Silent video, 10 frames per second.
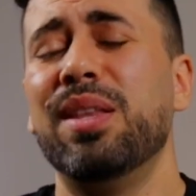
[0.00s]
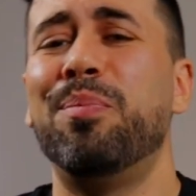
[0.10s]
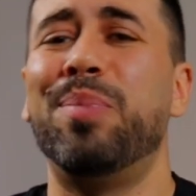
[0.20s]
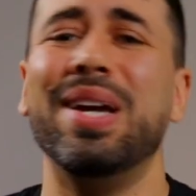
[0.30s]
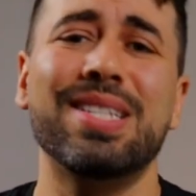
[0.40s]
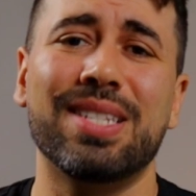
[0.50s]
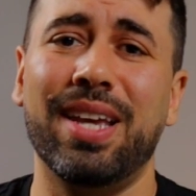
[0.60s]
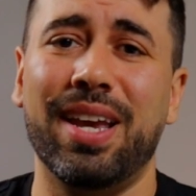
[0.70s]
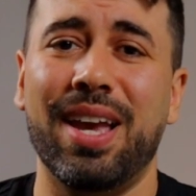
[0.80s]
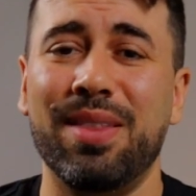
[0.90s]
Now, the best
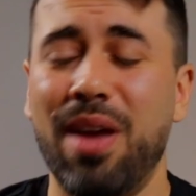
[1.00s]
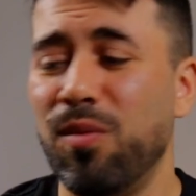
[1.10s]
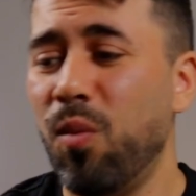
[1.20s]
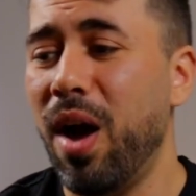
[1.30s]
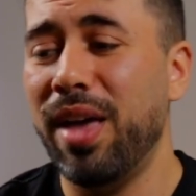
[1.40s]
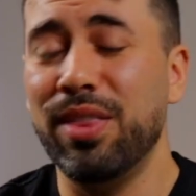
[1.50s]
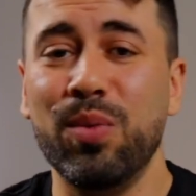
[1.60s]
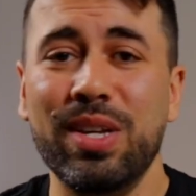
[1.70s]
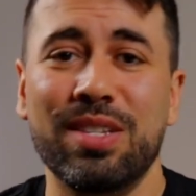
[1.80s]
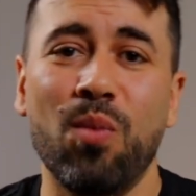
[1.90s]
thing and
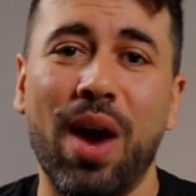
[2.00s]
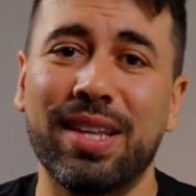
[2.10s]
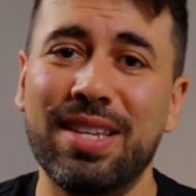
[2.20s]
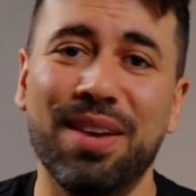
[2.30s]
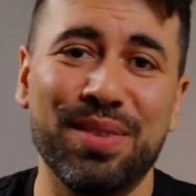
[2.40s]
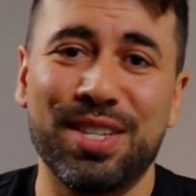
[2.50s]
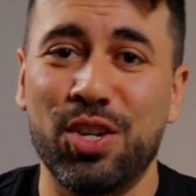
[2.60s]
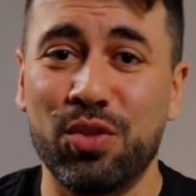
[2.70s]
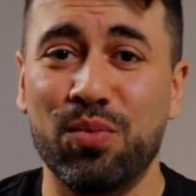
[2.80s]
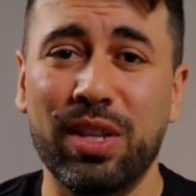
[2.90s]
the reason why a
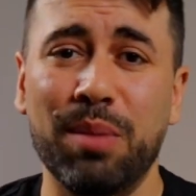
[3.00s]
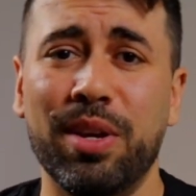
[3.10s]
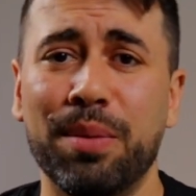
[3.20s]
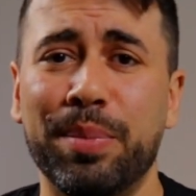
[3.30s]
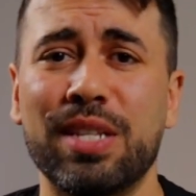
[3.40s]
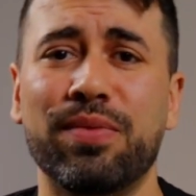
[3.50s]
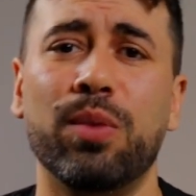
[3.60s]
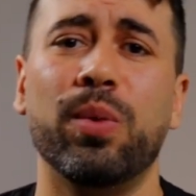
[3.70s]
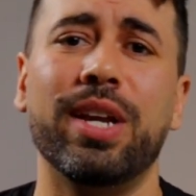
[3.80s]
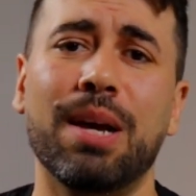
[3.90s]
TFSA should really be your best
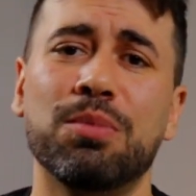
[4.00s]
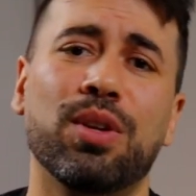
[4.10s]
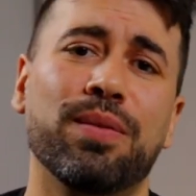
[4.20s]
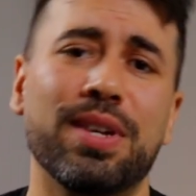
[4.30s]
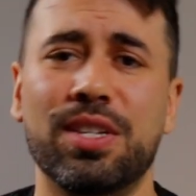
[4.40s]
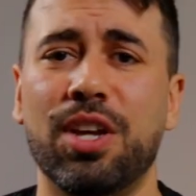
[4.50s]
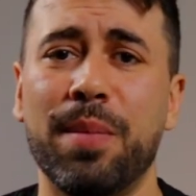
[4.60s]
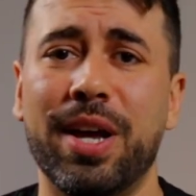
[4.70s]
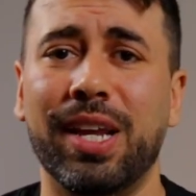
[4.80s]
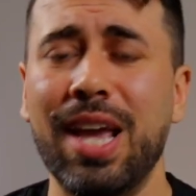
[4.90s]
friend when it comes to investing
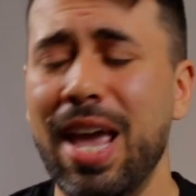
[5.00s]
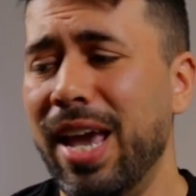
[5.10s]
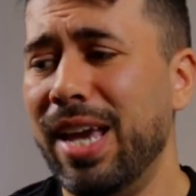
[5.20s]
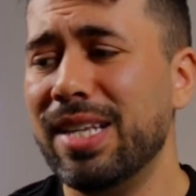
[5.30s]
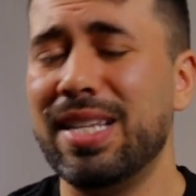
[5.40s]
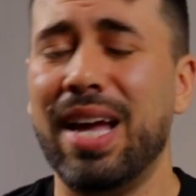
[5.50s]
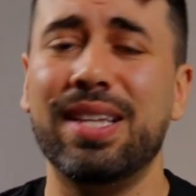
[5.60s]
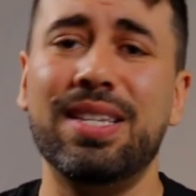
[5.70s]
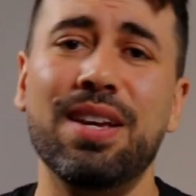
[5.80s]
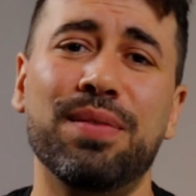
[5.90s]
your money is that
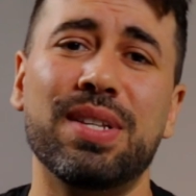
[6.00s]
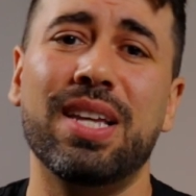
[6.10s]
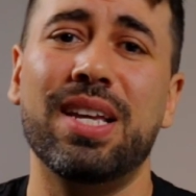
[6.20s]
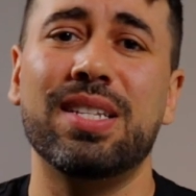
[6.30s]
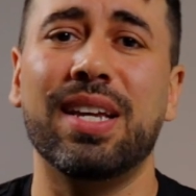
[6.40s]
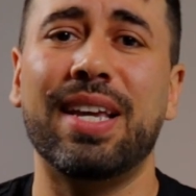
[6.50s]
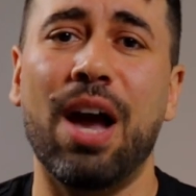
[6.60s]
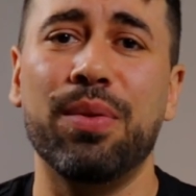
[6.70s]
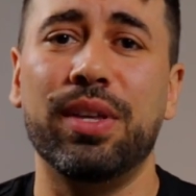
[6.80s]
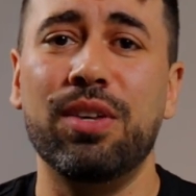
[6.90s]
a TFSA is an
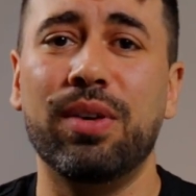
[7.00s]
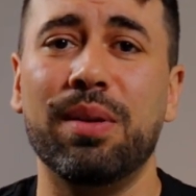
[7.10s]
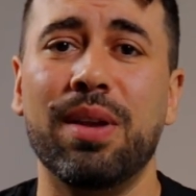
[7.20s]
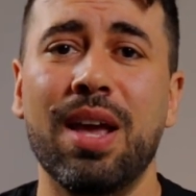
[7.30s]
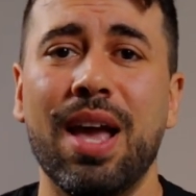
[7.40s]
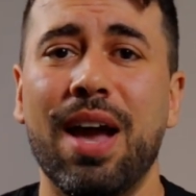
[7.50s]
account that you can